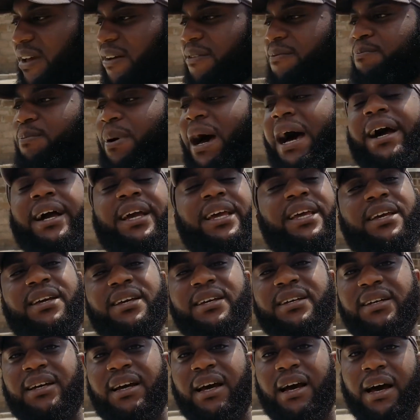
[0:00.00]
give back.
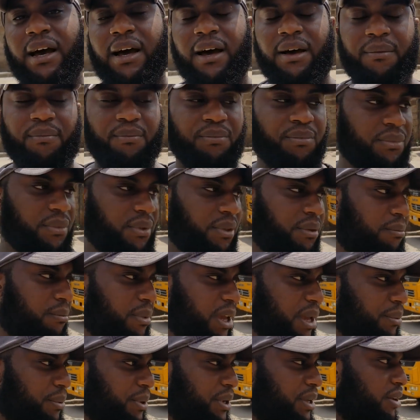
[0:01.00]

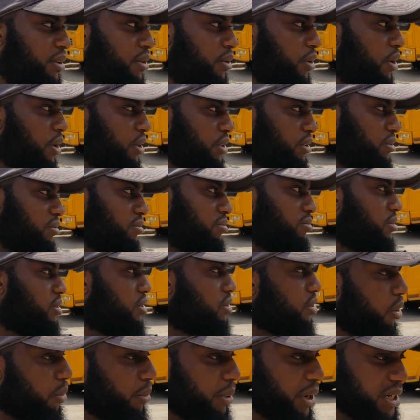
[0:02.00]
Maybe not
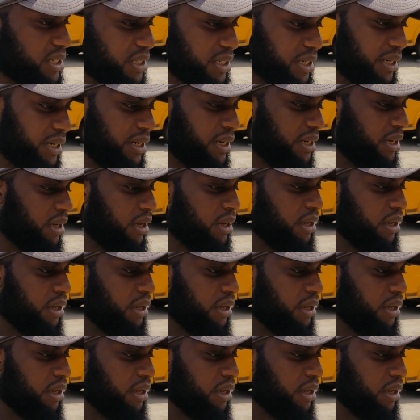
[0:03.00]
so much in